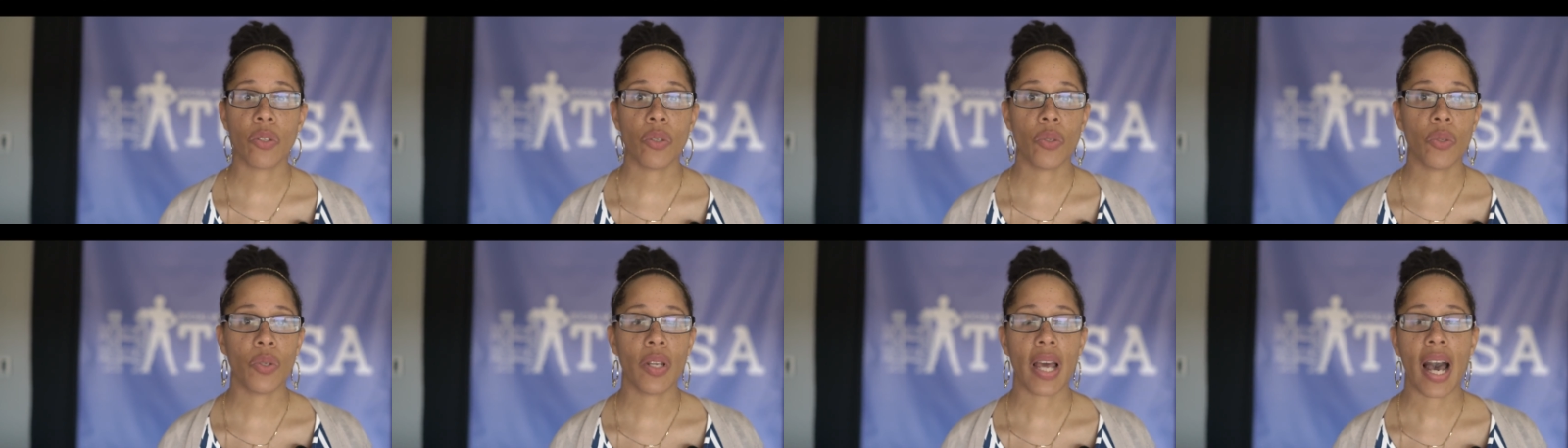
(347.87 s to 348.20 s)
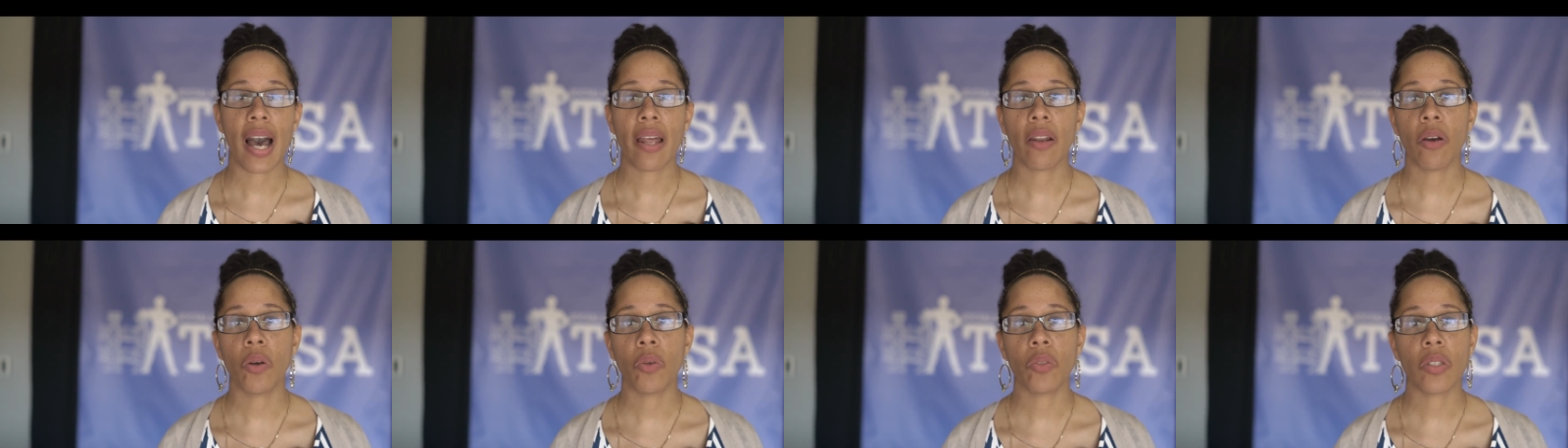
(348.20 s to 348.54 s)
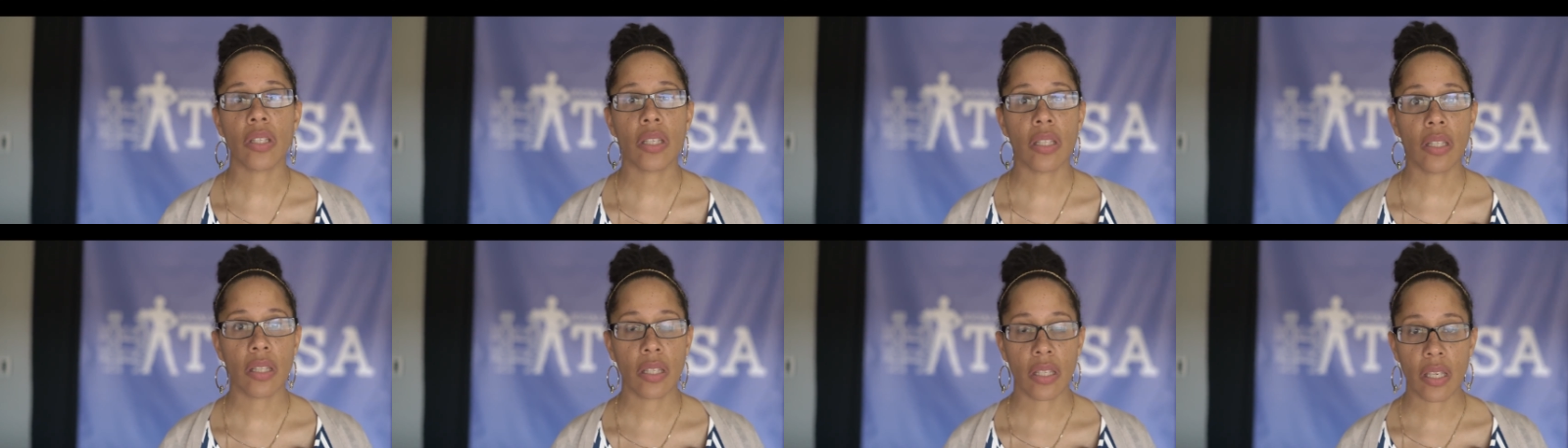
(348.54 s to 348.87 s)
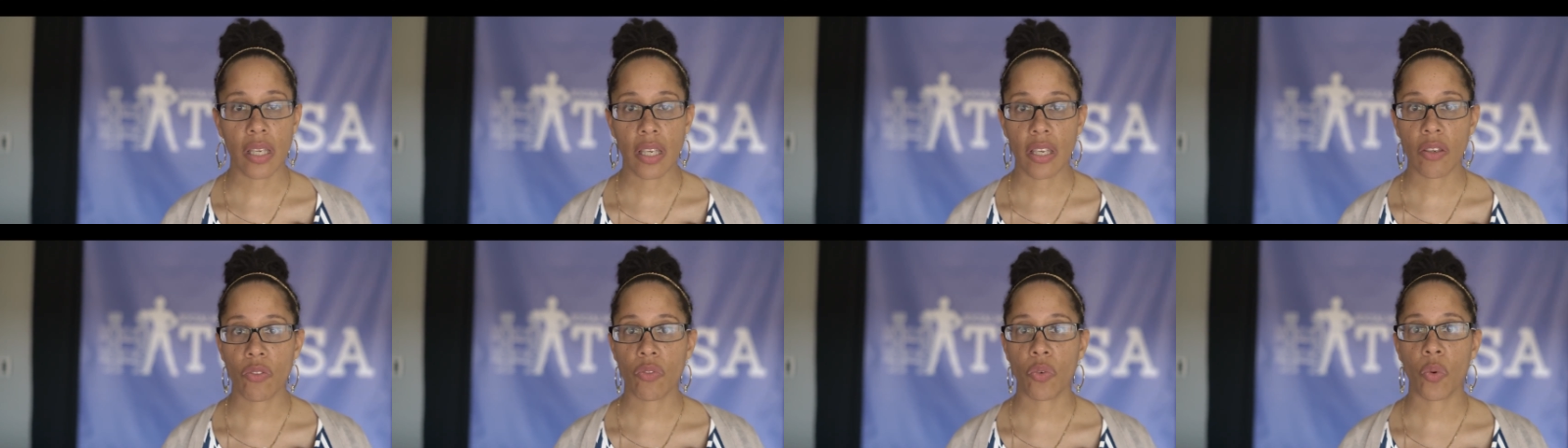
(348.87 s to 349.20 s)
to not only
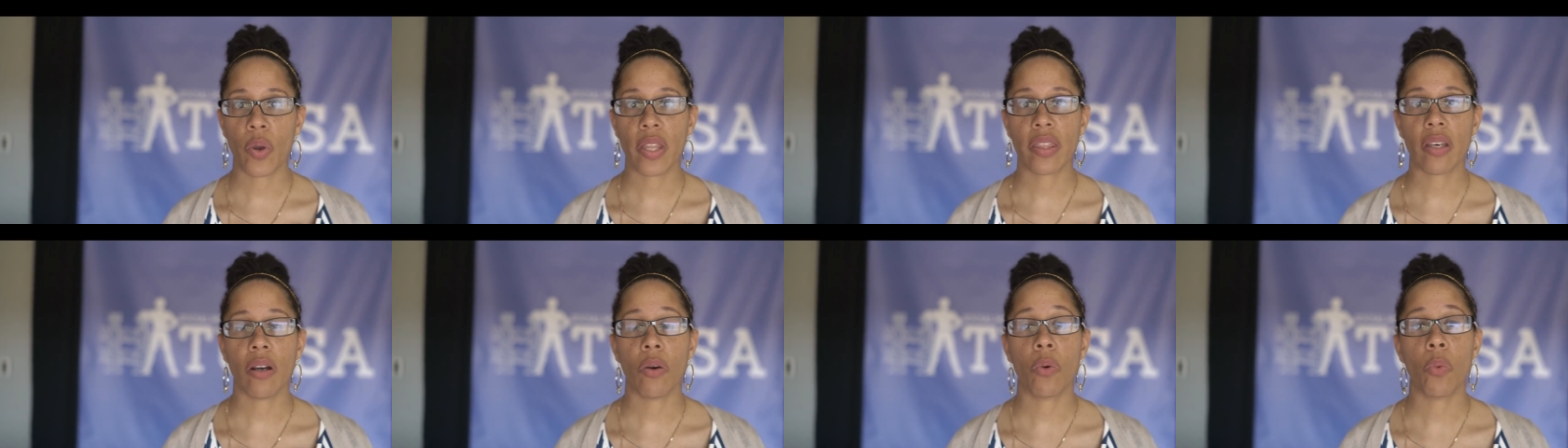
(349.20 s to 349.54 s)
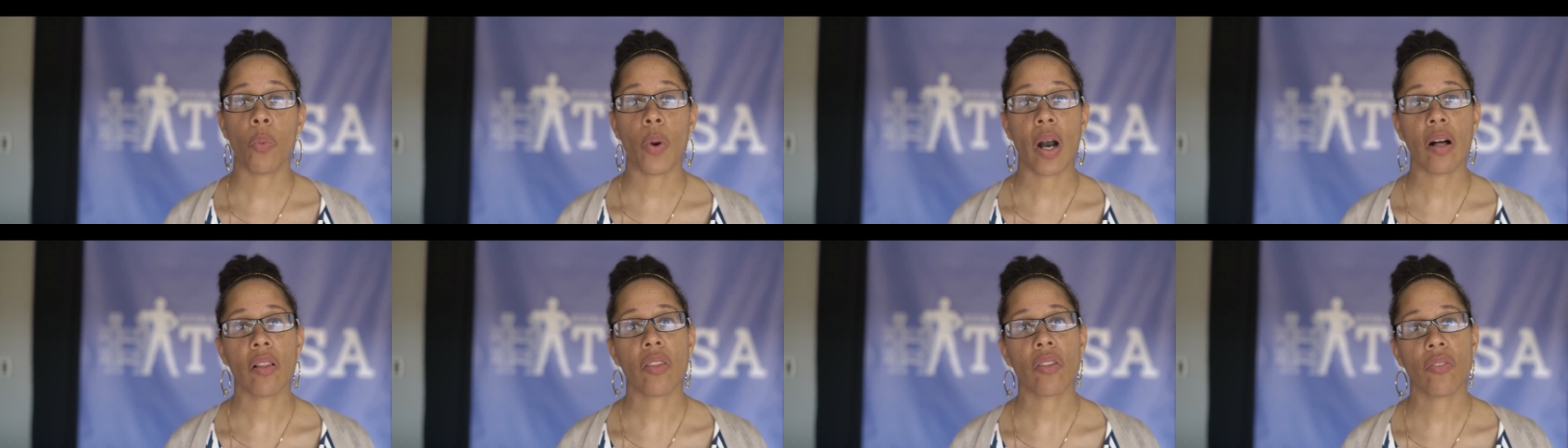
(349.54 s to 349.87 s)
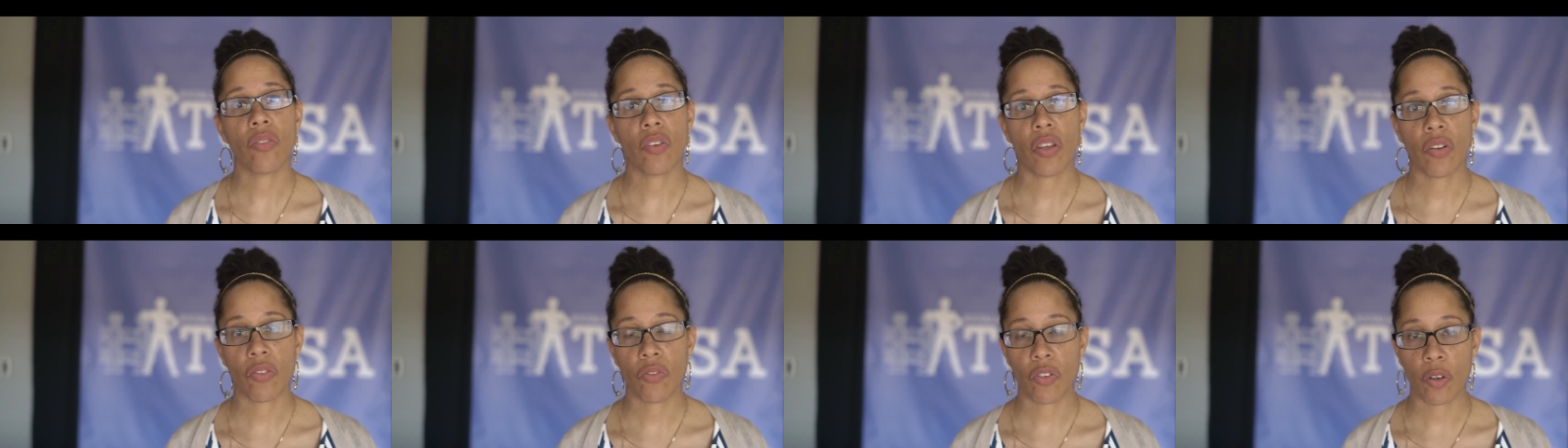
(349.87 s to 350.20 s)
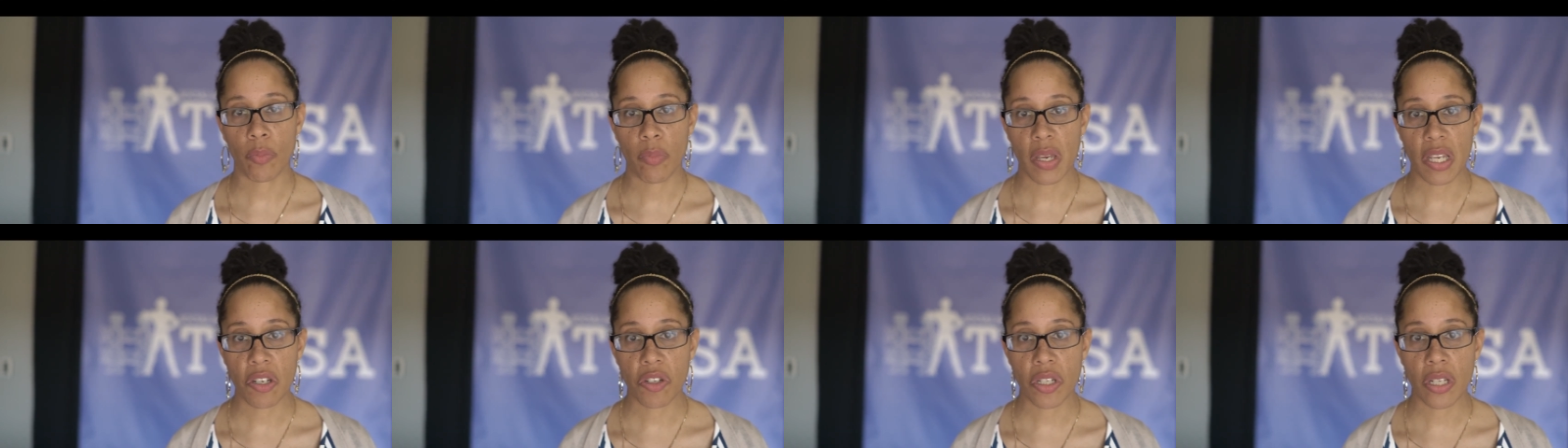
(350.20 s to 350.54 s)
leave with a wealth of
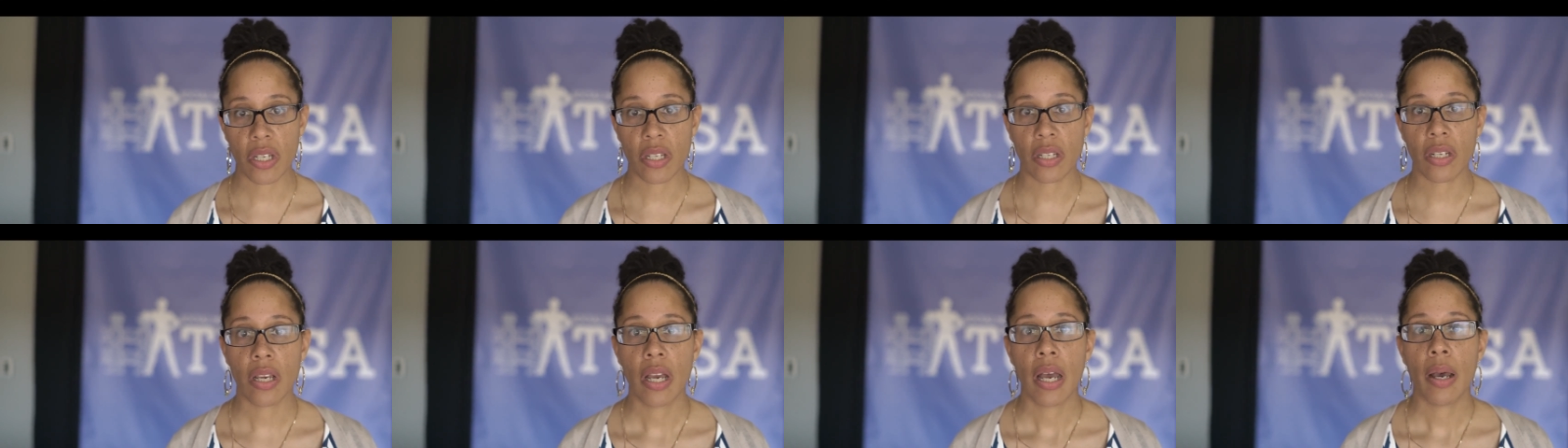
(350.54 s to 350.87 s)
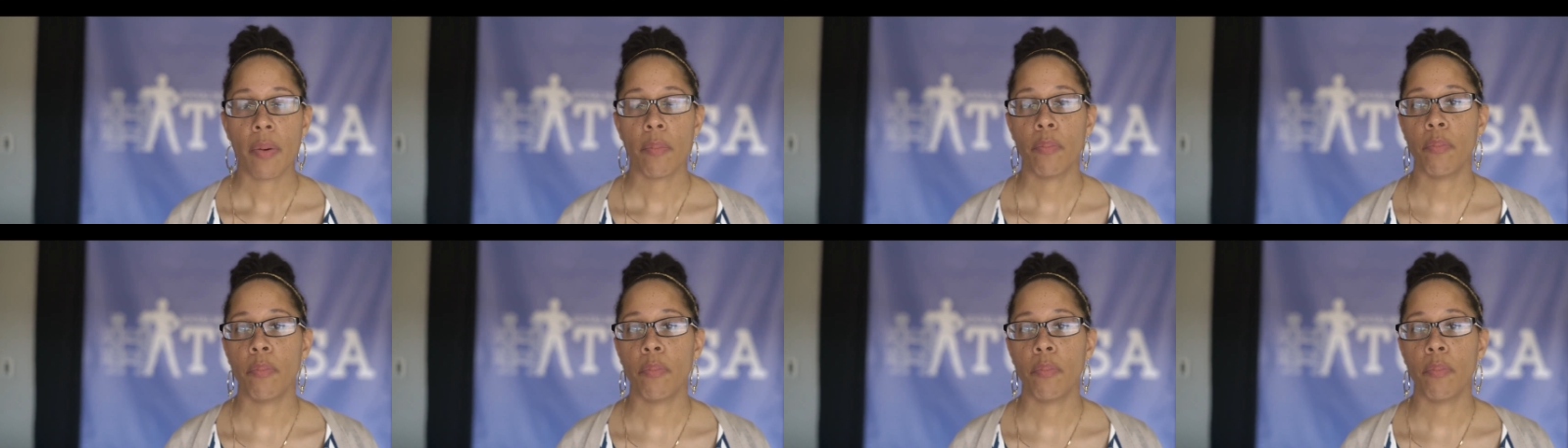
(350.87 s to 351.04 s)
information,